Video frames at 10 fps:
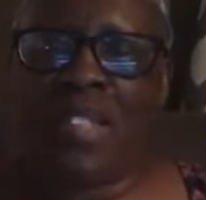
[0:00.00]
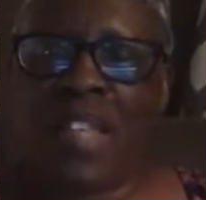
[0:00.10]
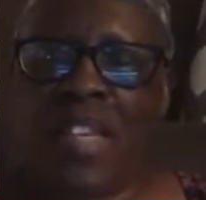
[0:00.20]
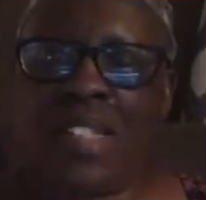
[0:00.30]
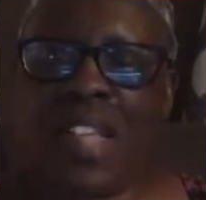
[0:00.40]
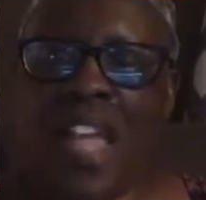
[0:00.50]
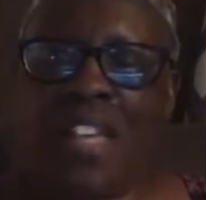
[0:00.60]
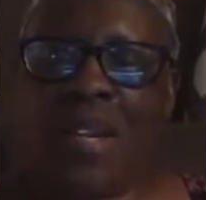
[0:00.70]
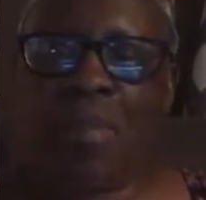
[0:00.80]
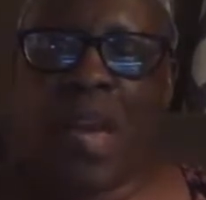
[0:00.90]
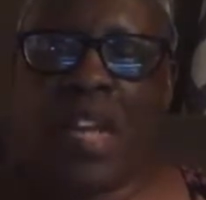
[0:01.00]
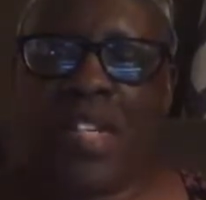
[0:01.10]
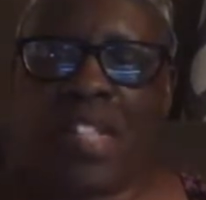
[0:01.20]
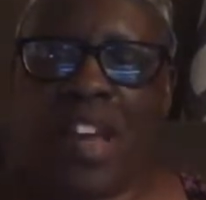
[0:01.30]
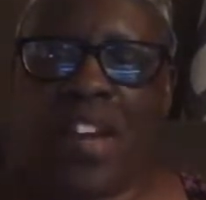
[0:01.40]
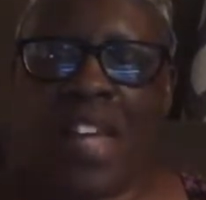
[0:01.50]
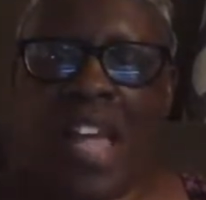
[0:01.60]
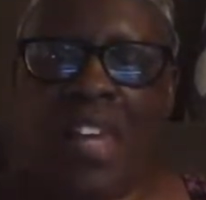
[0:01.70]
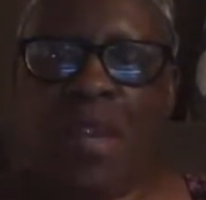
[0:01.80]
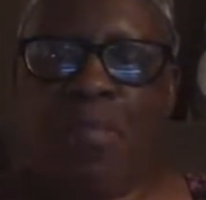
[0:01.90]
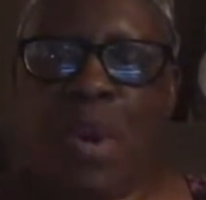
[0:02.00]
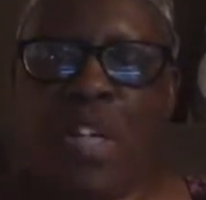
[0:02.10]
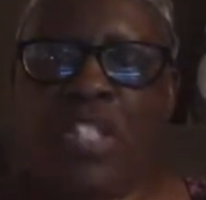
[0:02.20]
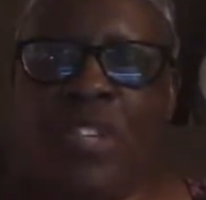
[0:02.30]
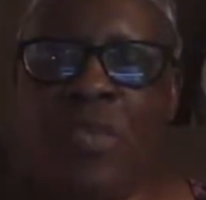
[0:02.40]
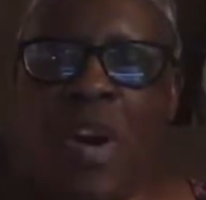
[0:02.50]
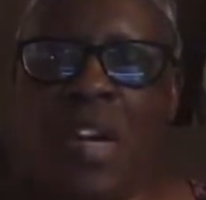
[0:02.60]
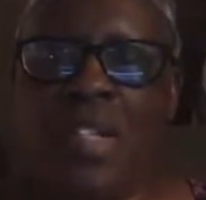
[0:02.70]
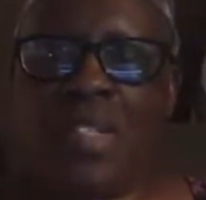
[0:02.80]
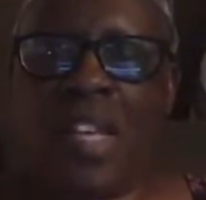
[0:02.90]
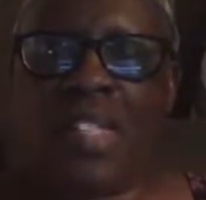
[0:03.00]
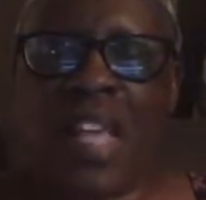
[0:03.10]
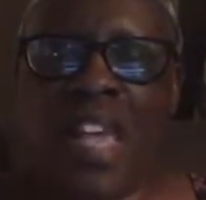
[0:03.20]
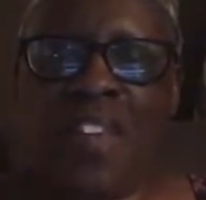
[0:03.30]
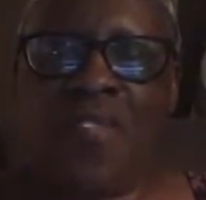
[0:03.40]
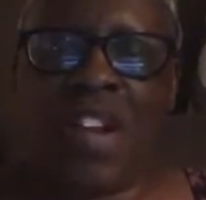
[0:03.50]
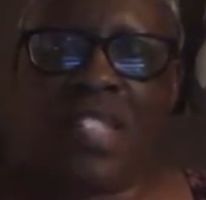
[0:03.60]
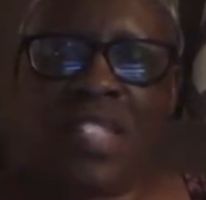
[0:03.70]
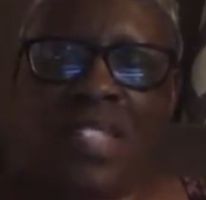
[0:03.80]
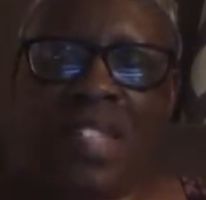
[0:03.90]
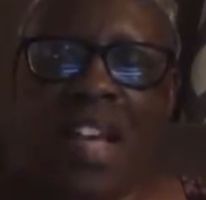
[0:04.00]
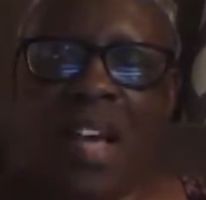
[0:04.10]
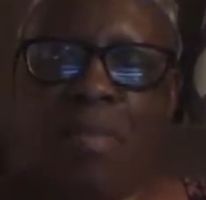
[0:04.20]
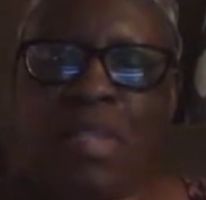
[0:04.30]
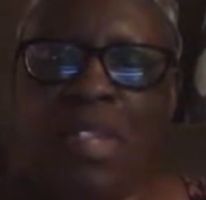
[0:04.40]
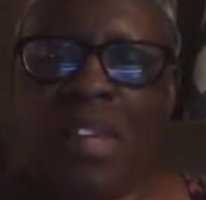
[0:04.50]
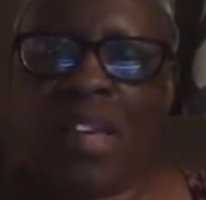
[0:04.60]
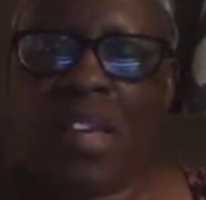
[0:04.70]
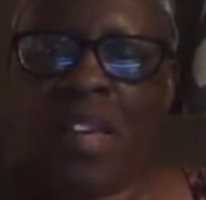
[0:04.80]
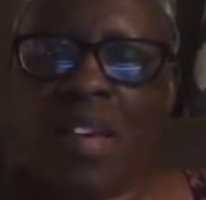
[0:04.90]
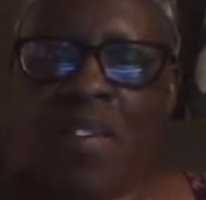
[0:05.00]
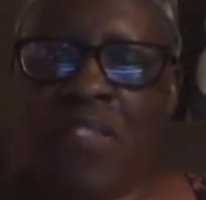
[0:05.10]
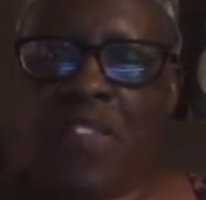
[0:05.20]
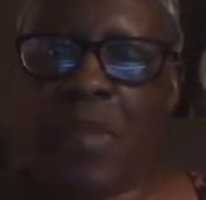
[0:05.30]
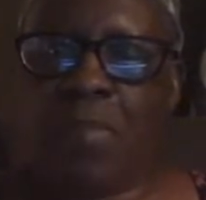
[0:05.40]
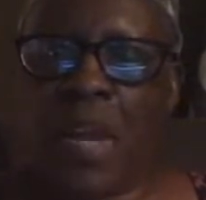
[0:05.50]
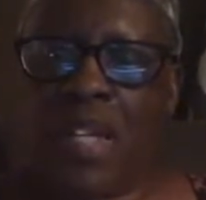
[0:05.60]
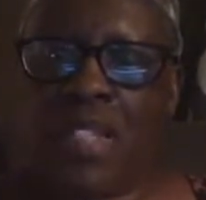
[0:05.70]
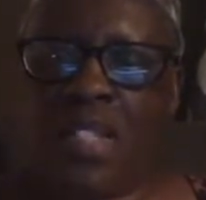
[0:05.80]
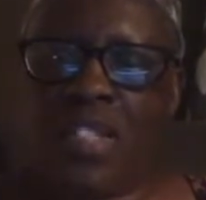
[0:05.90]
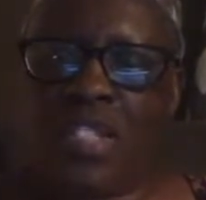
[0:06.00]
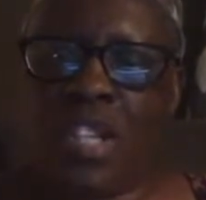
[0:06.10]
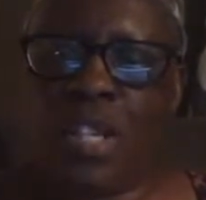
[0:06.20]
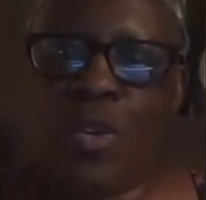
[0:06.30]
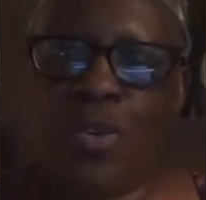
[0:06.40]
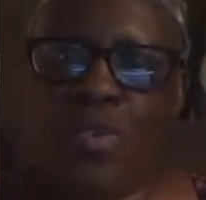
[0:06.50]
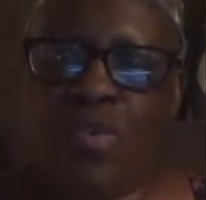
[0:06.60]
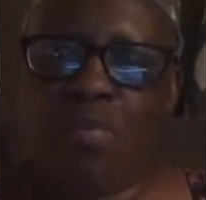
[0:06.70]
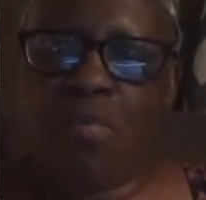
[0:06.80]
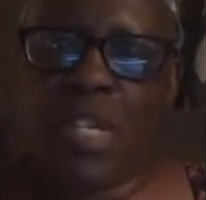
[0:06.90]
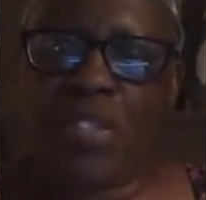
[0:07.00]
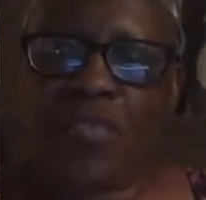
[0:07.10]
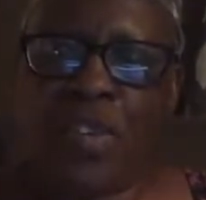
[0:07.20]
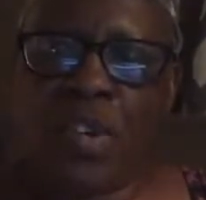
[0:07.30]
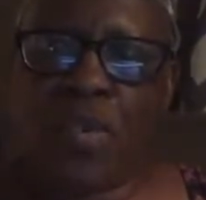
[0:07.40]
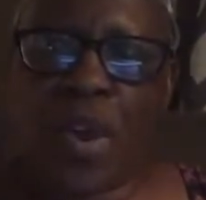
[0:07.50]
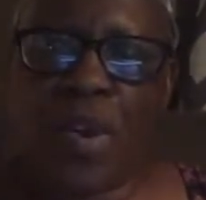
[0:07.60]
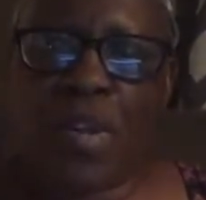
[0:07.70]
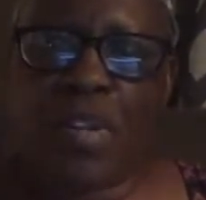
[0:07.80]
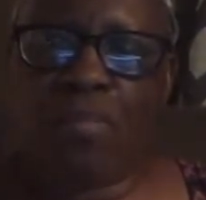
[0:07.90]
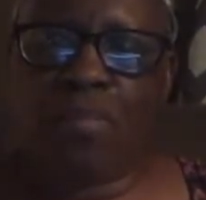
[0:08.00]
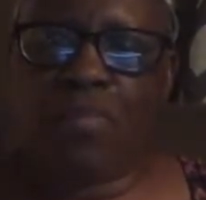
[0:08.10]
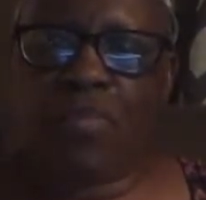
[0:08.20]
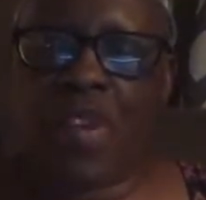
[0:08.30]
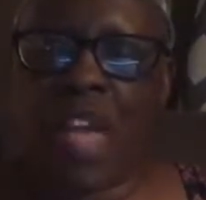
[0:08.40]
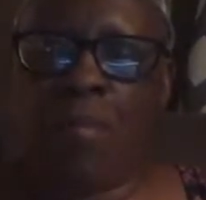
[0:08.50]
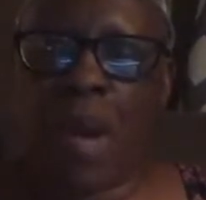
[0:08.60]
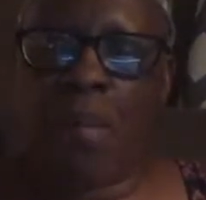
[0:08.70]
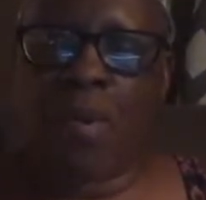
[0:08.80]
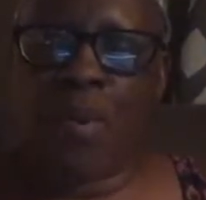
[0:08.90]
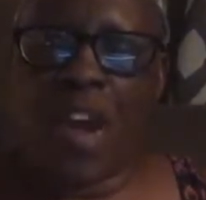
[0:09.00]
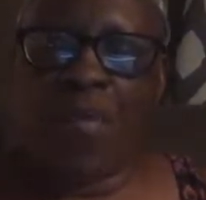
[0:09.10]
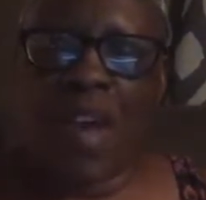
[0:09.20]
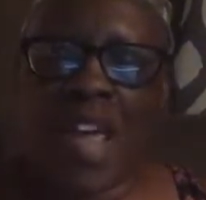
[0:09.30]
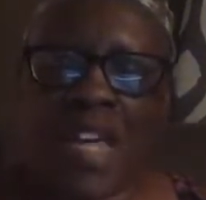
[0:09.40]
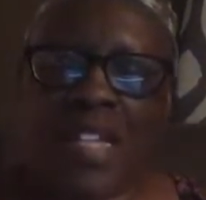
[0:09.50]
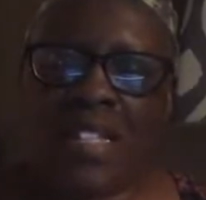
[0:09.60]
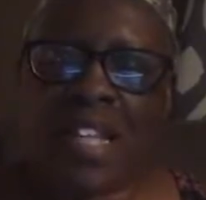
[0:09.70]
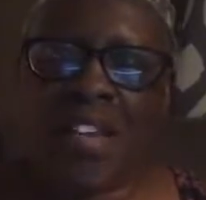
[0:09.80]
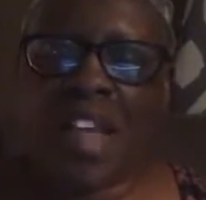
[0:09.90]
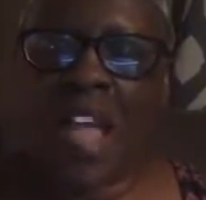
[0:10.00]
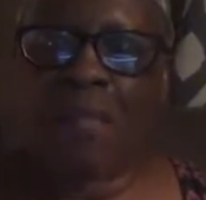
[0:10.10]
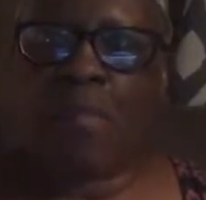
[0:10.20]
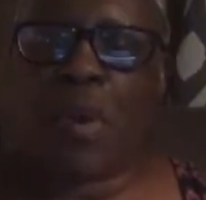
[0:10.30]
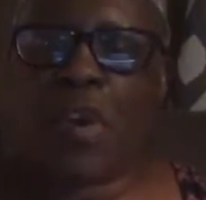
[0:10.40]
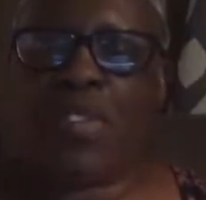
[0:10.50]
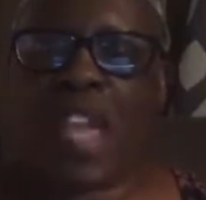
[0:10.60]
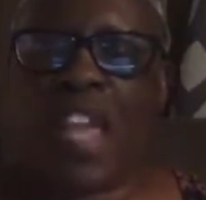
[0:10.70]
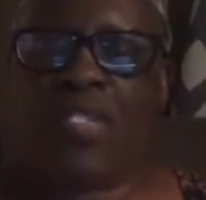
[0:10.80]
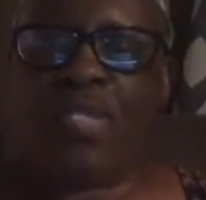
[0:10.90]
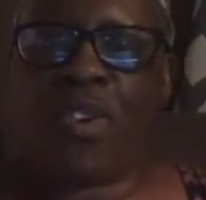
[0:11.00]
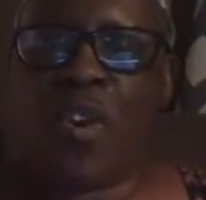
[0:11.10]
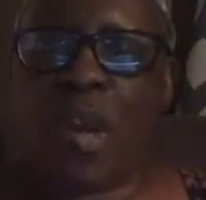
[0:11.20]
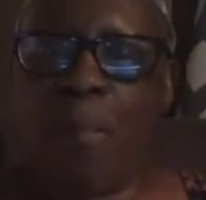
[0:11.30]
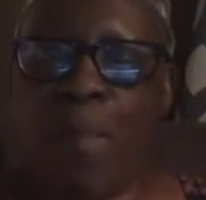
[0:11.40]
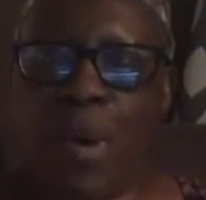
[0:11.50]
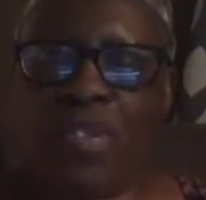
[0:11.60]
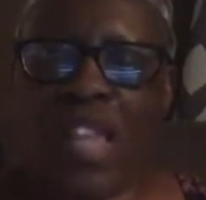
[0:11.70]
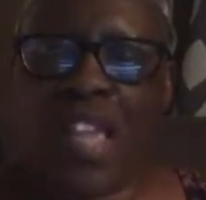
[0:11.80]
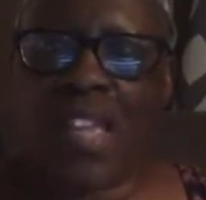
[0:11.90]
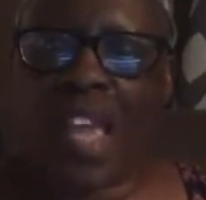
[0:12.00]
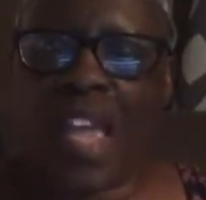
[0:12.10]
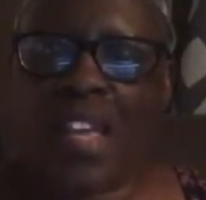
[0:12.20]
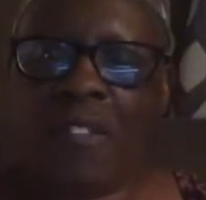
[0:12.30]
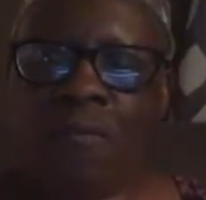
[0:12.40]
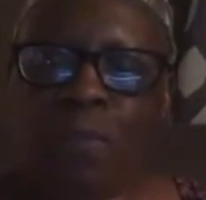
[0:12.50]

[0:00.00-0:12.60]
says, thank you to Pandy's Hair, Candi and More. Shewana says, hey, Yvonne Stubbs. 50 Plus is saluting Miss Full Roller. And Mama Ray Ray, he's telling her happy birthday, throwing a birthday cake